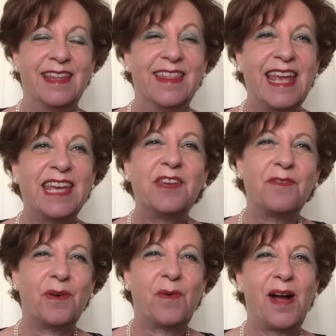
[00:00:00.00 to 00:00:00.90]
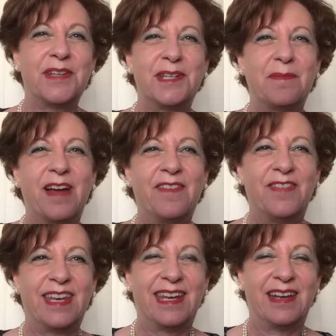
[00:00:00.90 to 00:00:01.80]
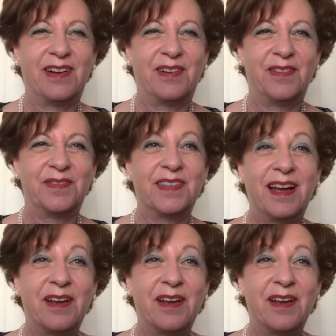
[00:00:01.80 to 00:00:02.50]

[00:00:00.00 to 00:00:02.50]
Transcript: Thank you for watching my video.